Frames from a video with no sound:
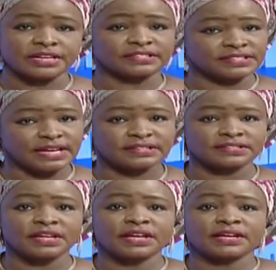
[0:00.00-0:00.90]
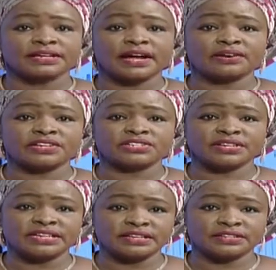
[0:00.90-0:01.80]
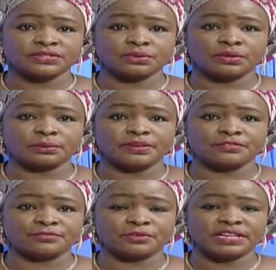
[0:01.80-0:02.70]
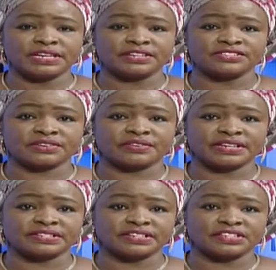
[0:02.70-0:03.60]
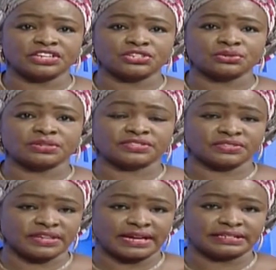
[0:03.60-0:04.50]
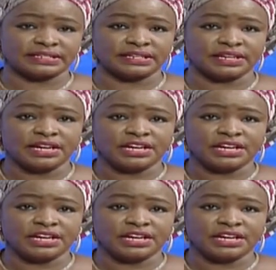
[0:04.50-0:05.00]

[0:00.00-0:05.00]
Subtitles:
says that returnees will be fully integrated into the society.